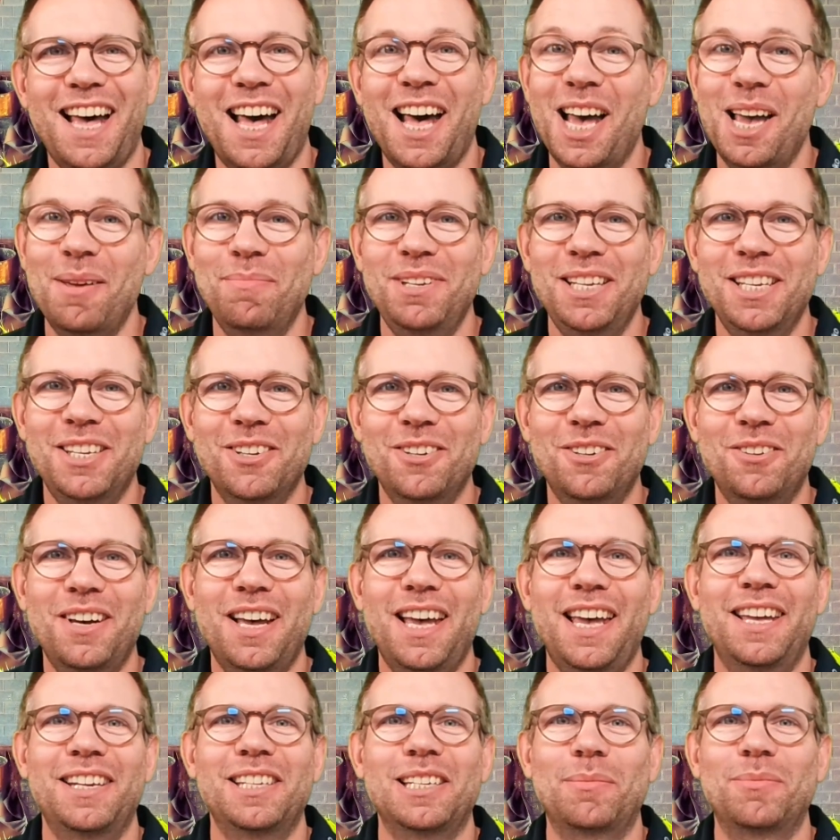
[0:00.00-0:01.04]
I'm Niko
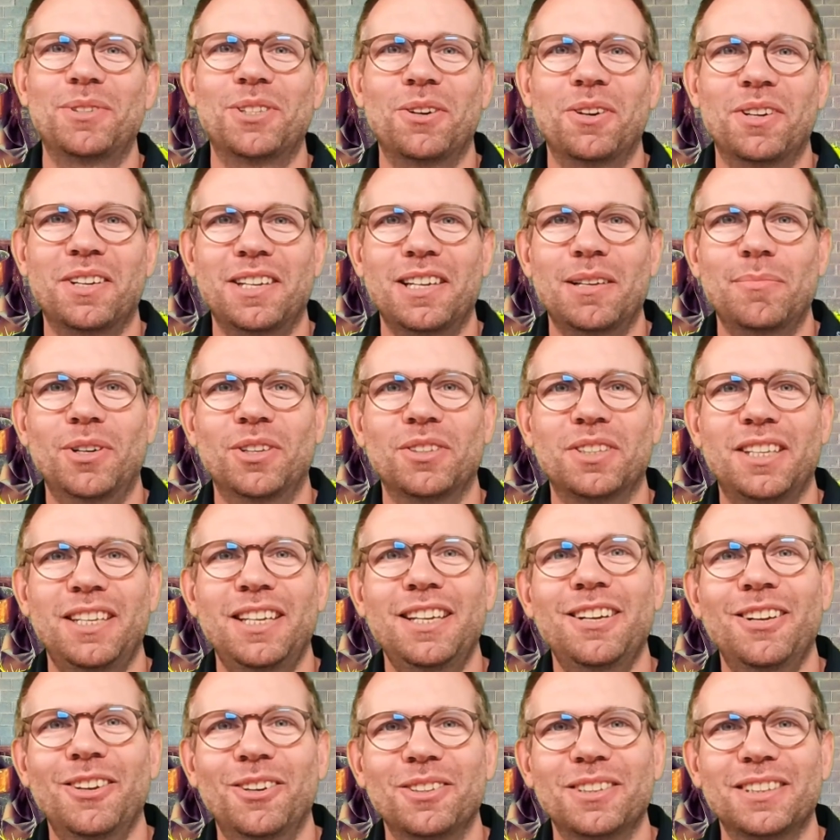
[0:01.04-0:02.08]
and I'm talking about
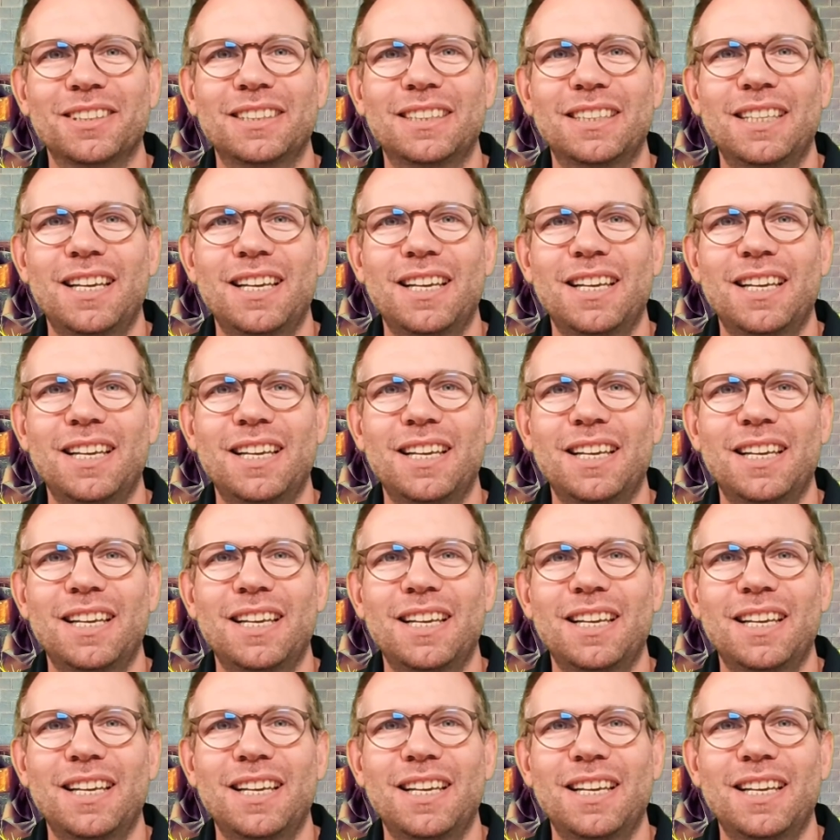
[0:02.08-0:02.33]
Keycloak.